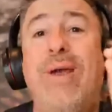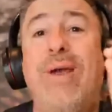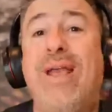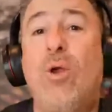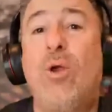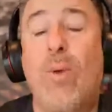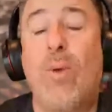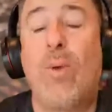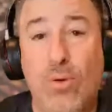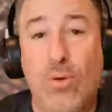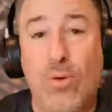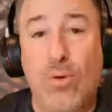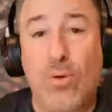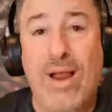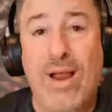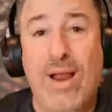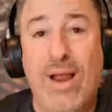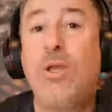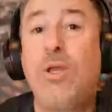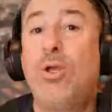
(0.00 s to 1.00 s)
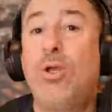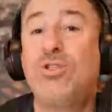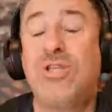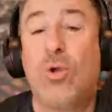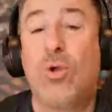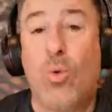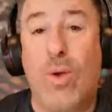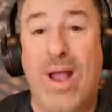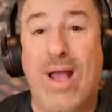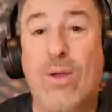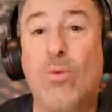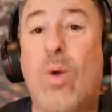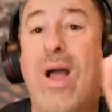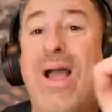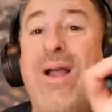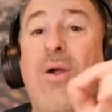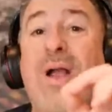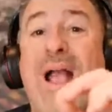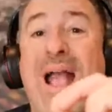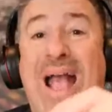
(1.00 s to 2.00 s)
to a ground wire and use the
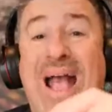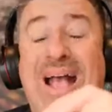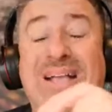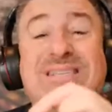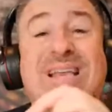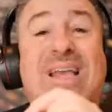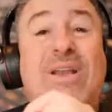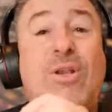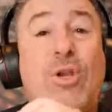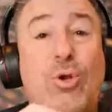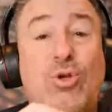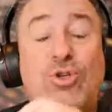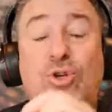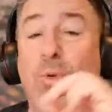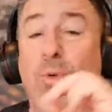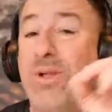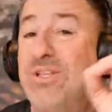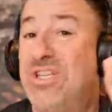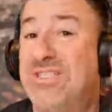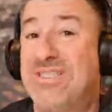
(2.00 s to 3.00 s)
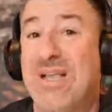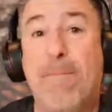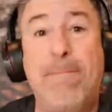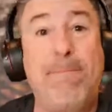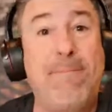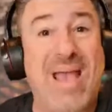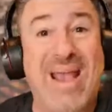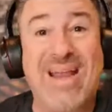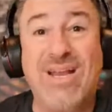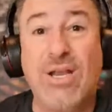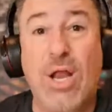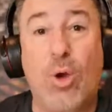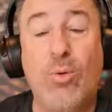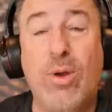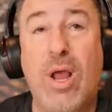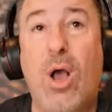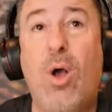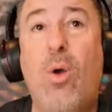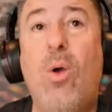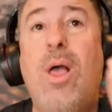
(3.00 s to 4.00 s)
ground wire as a neutral, which is a big
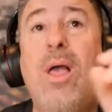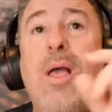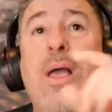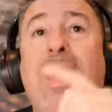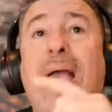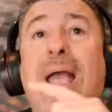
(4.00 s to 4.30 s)
no no.